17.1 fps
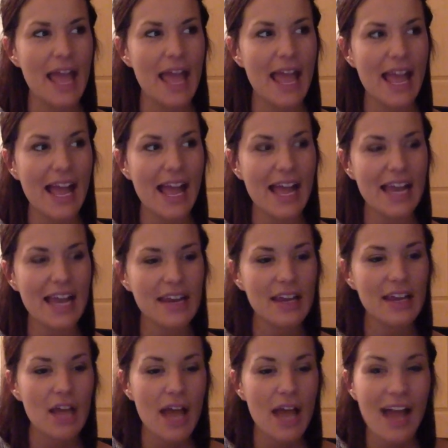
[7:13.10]
And
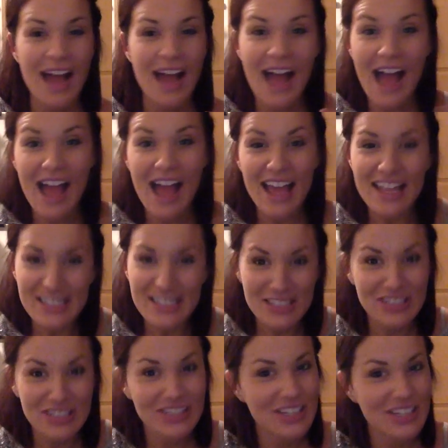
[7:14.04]
I,
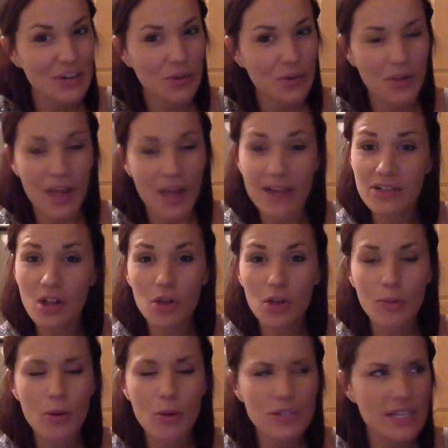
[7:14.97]
liked all
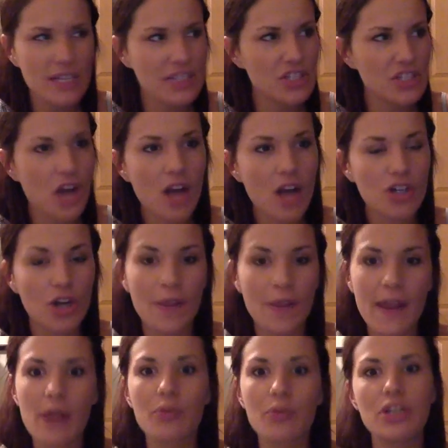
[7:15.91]
her posts. I stalked her and
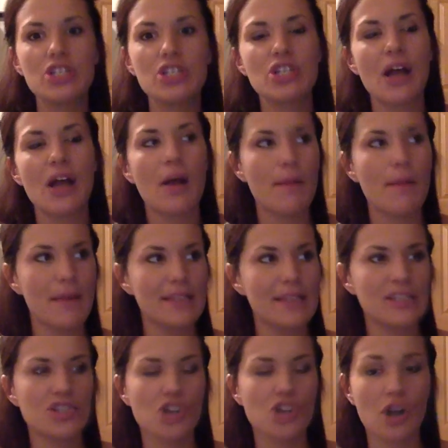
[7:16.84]
then I reached out, I
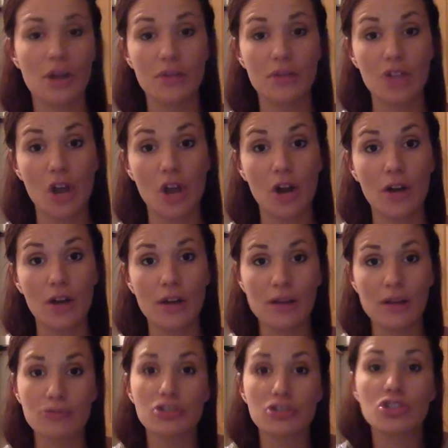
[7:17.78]
messaged her, and it was hard.
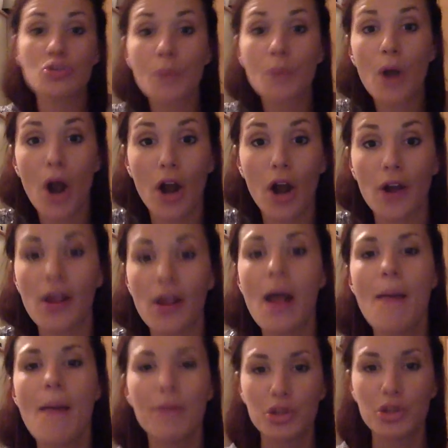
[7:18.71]
It was super hard.
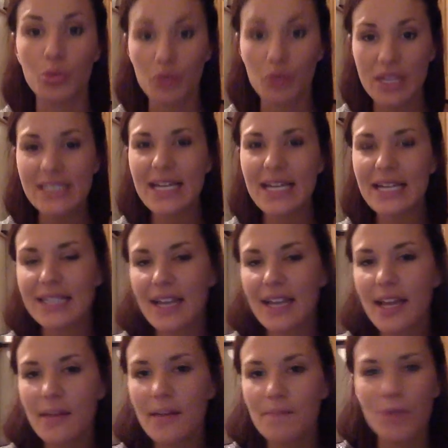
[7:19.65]
But the reason I did
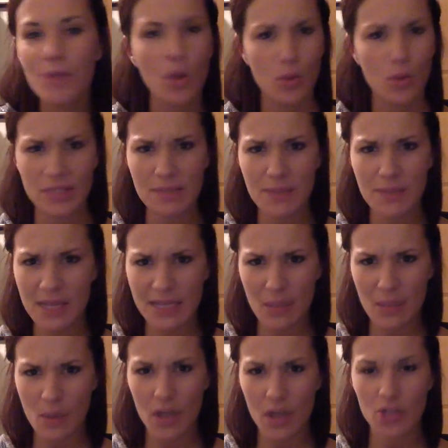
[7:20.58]
it wasn't because
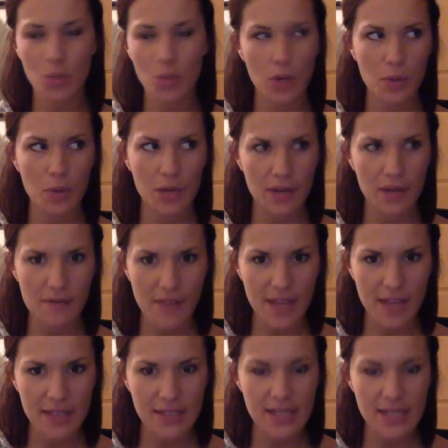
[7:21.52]
I wanted 21-day
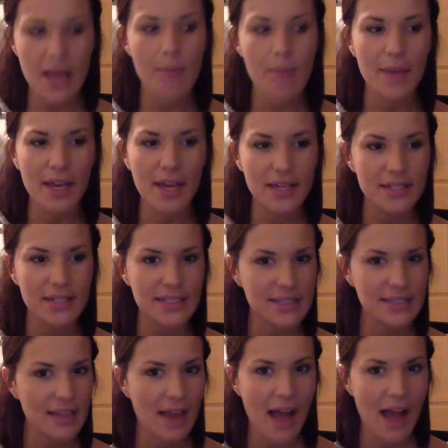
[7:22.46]
fix,
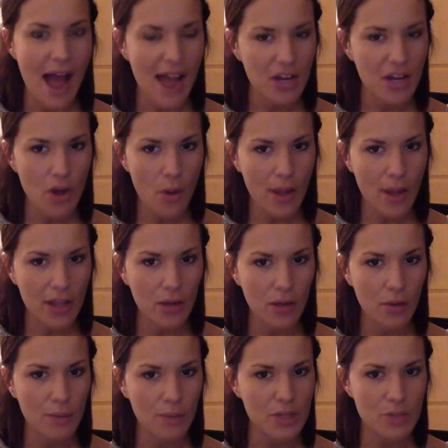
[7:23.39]
because I know I can
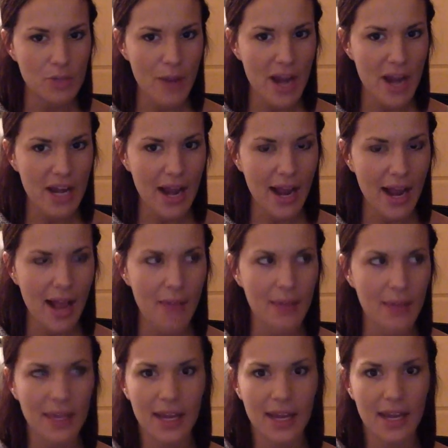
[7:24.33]
go to beachbody.com
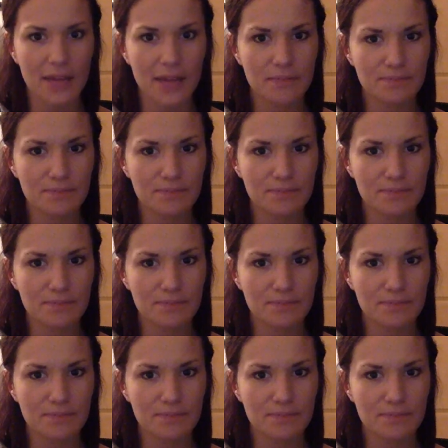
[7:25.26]
and get it.